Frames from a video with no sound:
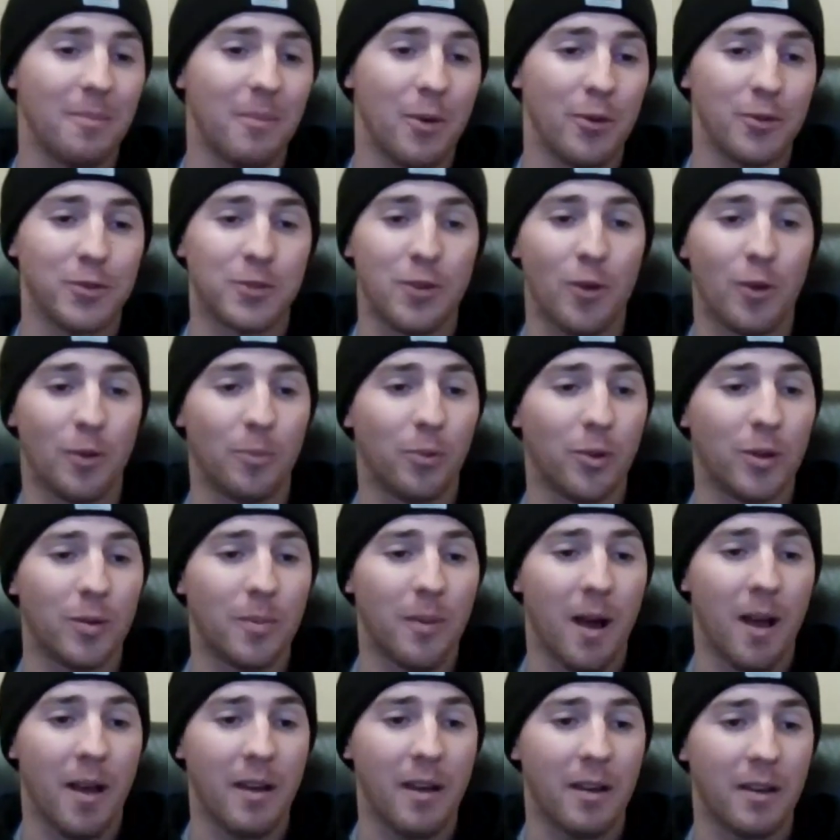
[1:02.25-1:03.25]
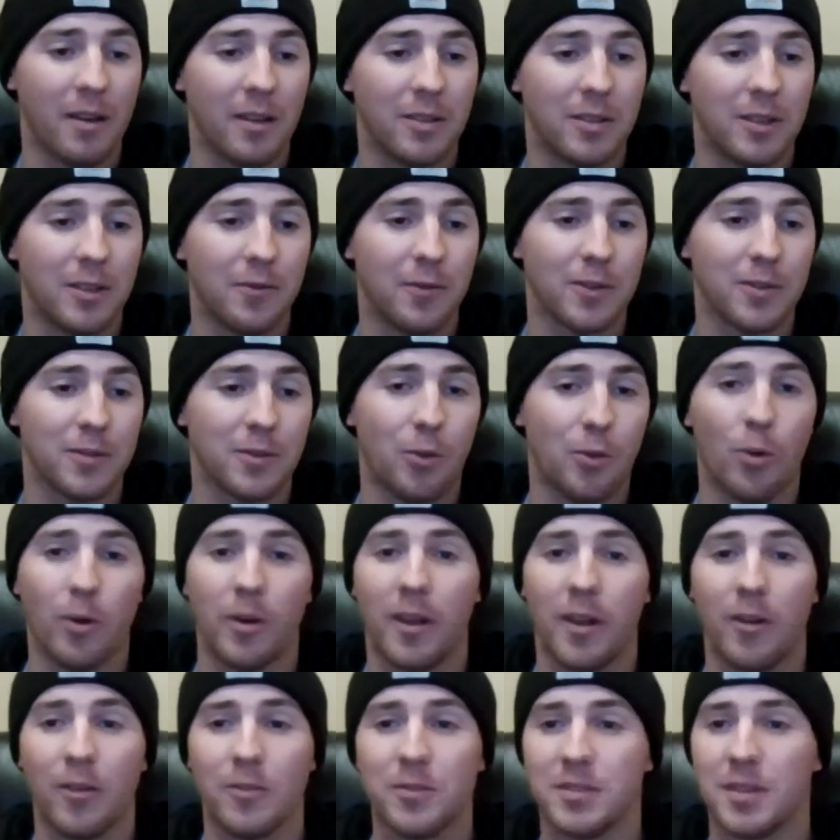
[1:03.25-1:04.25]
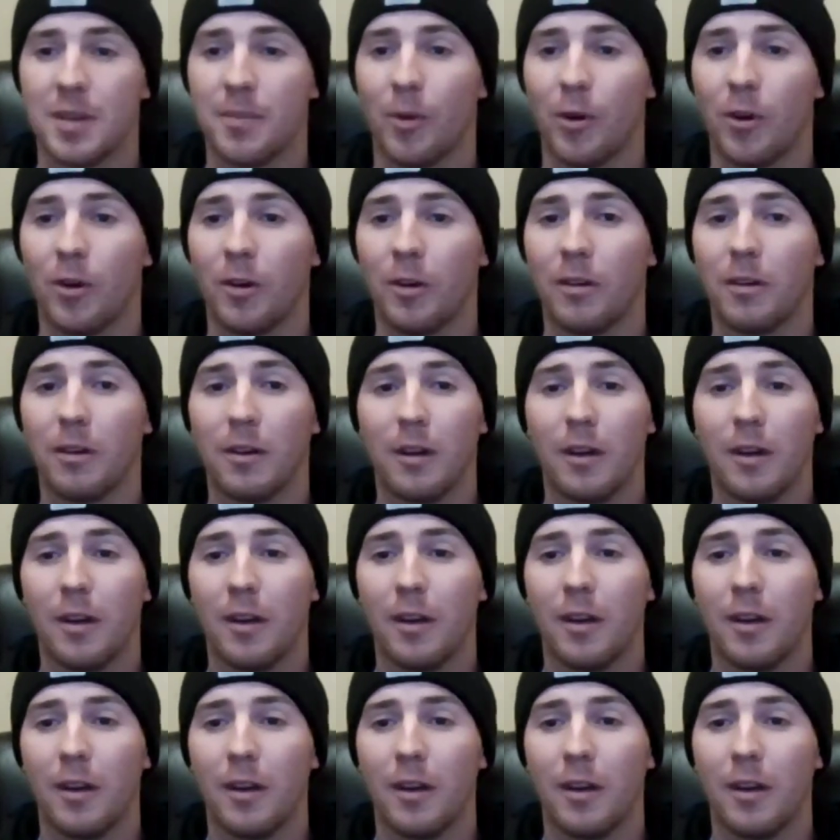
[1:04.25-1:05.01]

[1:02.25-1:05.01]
Most notably, my defensive coordinator Zimmer